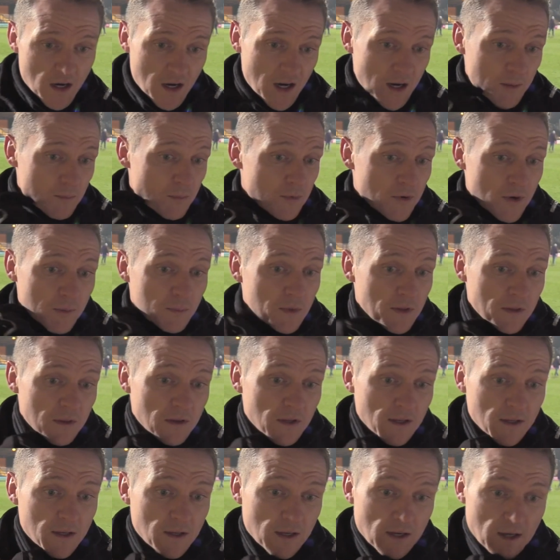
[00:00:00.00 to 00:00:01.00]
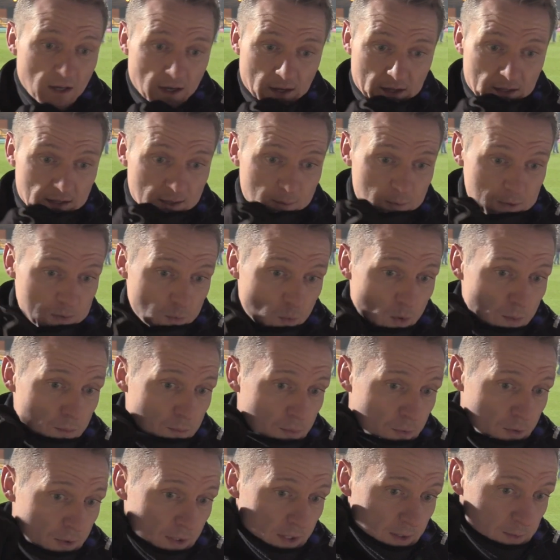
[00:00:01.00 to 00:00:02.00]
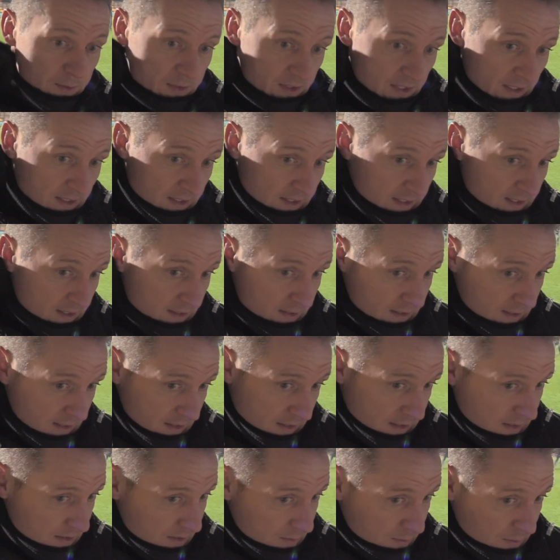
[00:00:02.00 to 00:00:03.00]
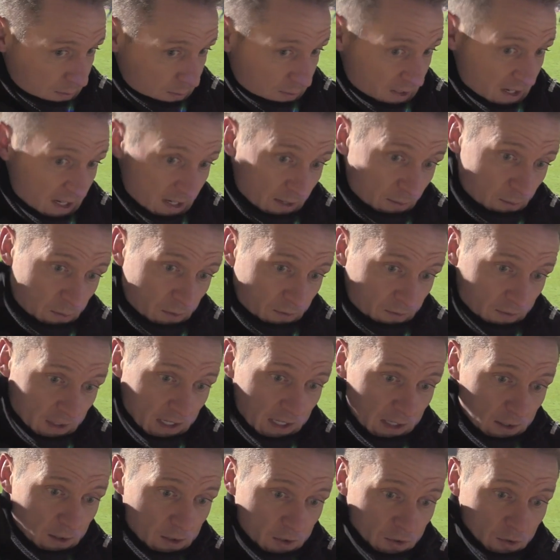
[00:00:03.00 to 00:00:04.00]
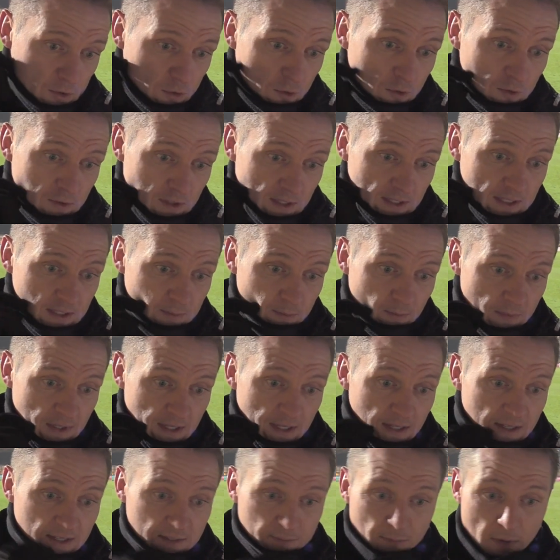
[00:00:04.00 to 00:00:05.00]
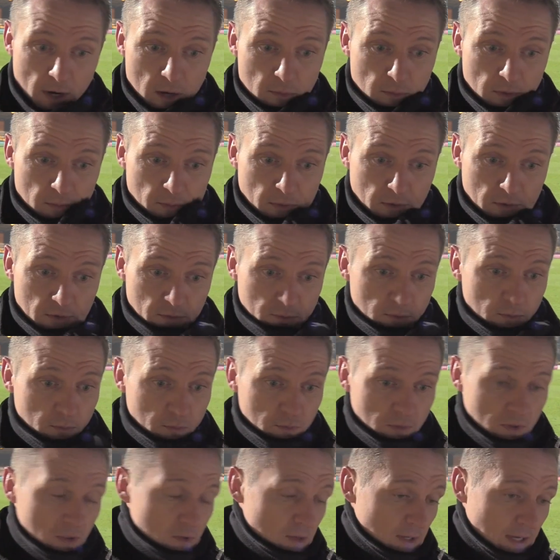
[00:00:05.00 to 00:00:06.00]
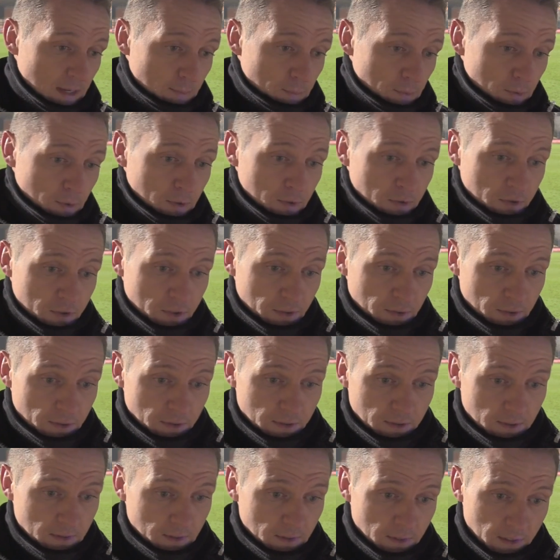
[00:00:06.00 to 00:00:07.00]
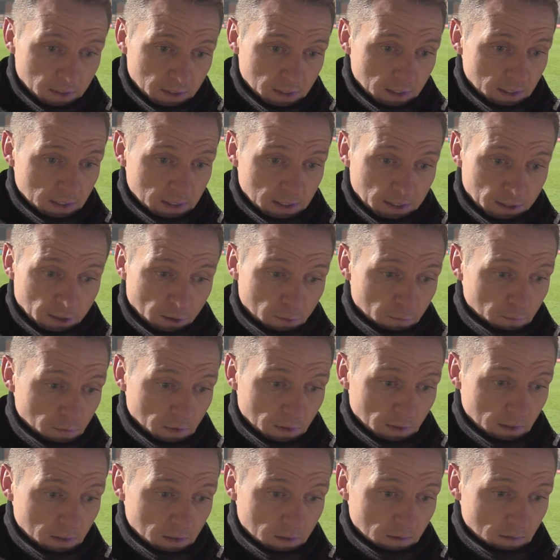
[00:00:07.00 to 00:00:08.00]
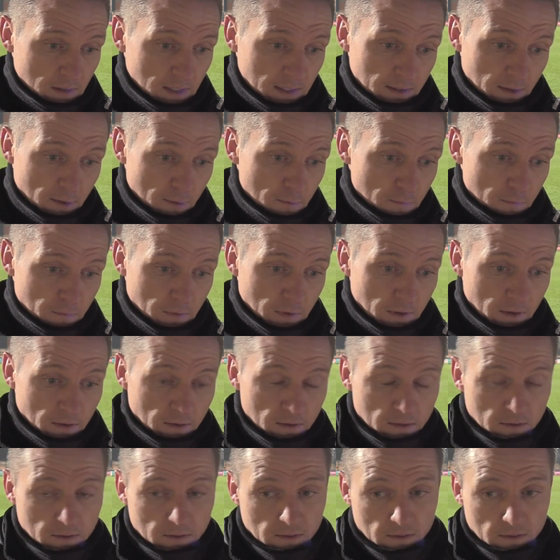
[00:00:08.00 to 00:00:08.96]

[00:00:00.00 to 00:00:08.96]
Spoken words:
I'm probably thinking, there was one point I was thinking, really, we've really got to score in this moment, because we're going to get punished. And I don't think